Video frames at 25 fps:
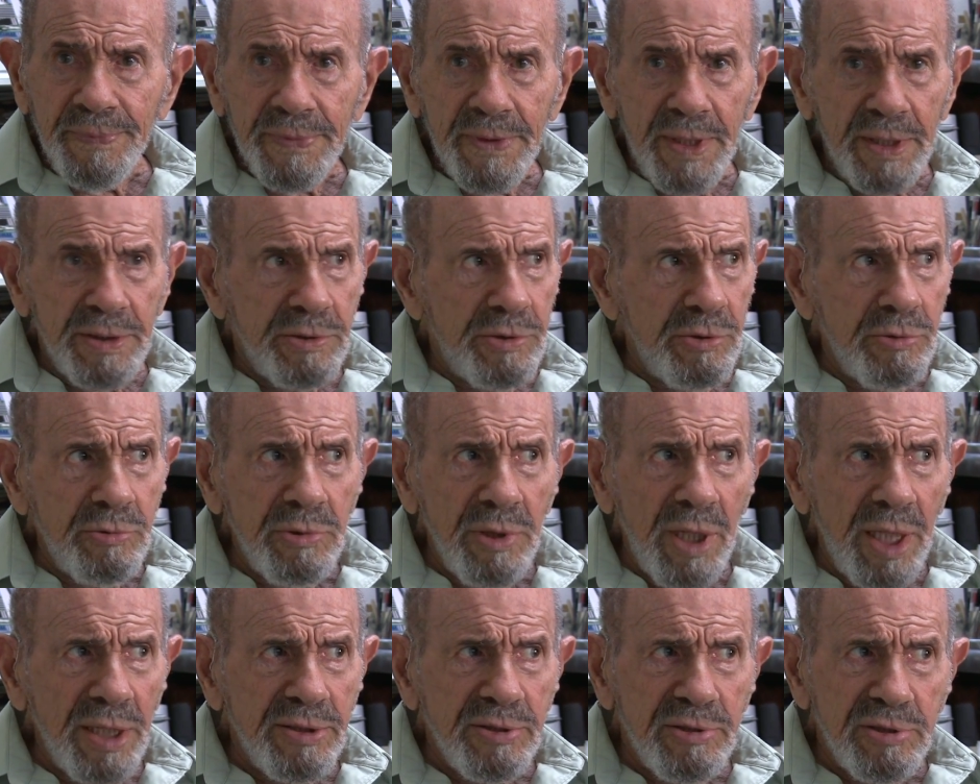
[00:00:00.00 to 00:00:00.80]
They do
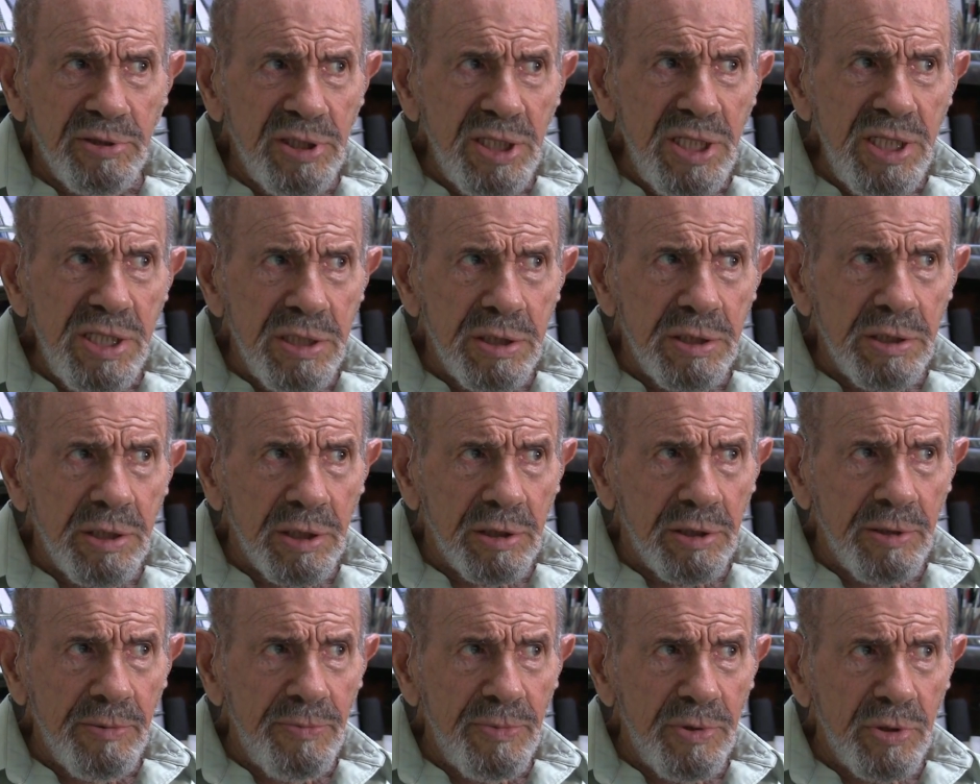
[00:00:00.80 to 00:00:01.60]
not seek to
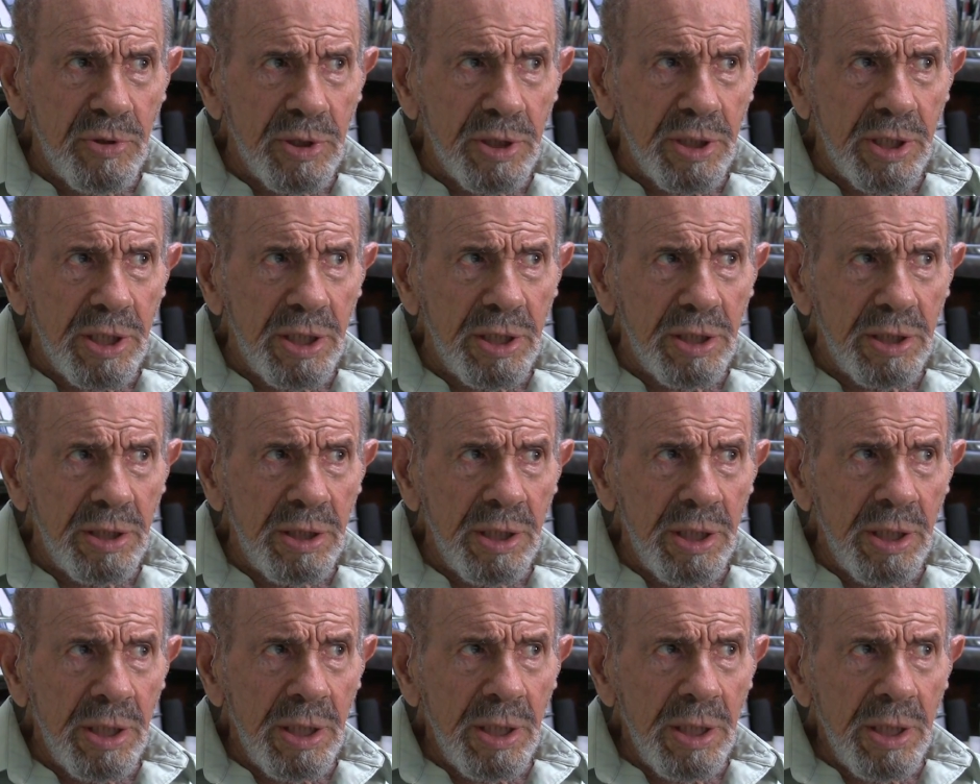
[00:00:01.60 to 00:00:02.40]

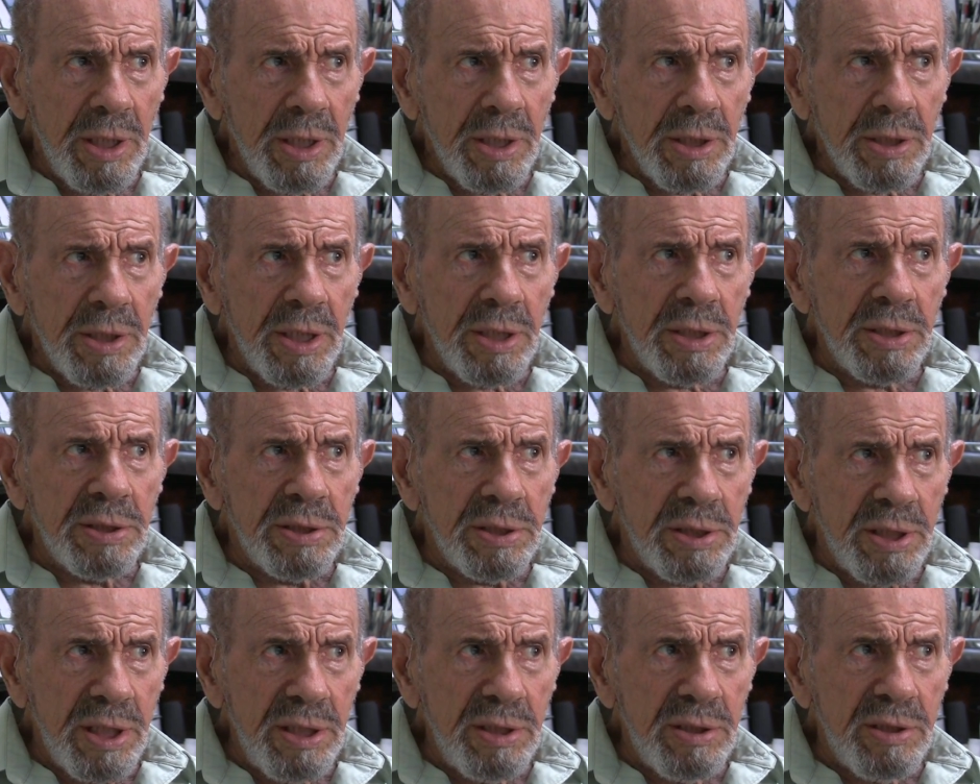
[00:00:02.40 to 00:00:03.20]
communicate. They
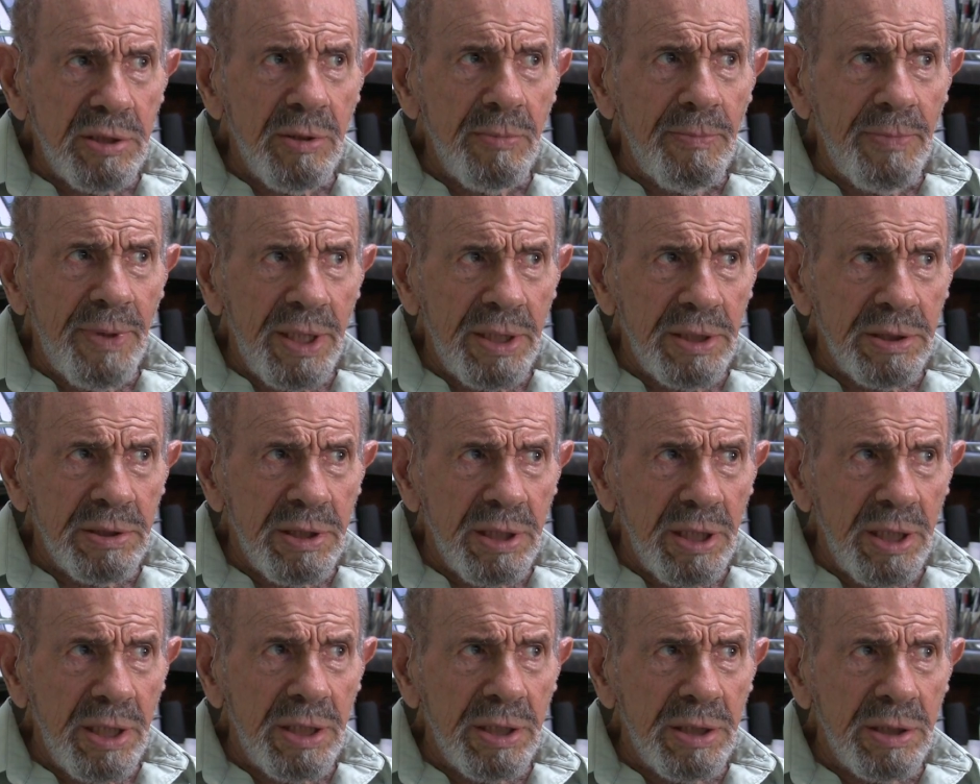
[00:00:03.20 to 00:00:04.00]
seek to
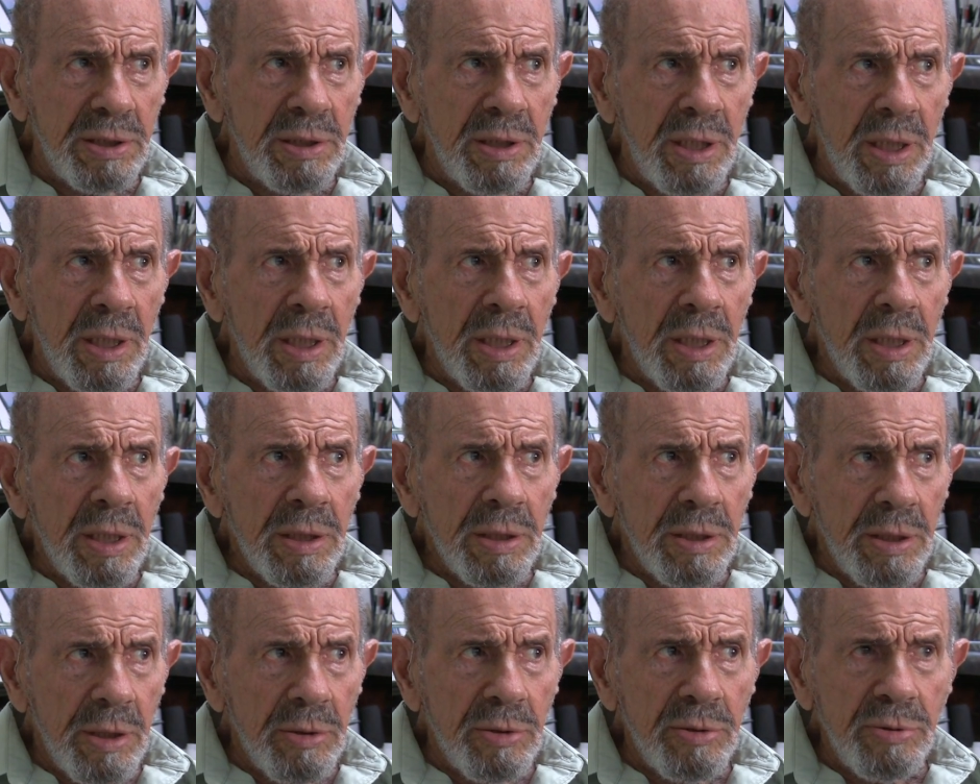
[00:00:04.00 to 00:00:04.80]
maintain
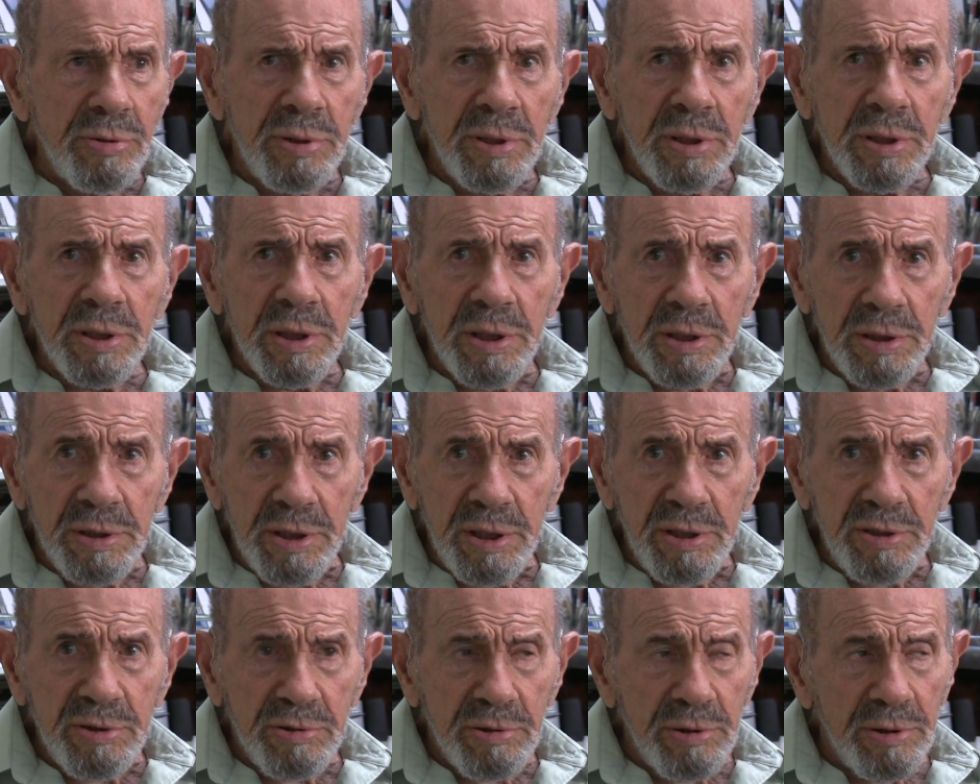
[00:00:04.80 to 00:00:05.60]
those
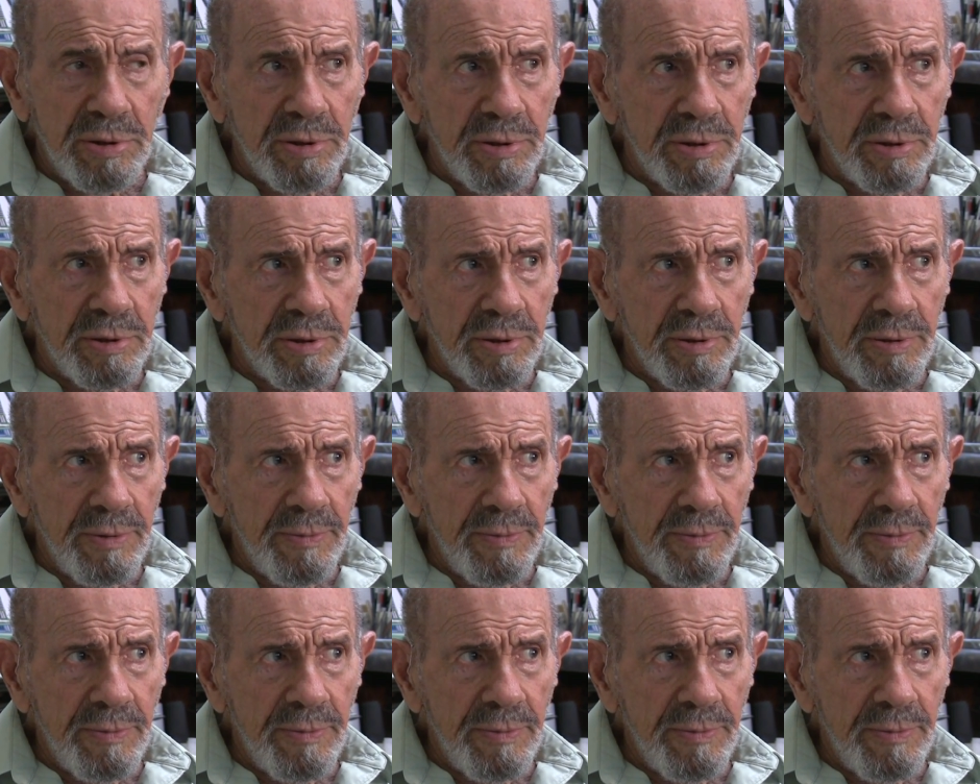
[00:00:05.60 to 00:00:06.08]
conditions.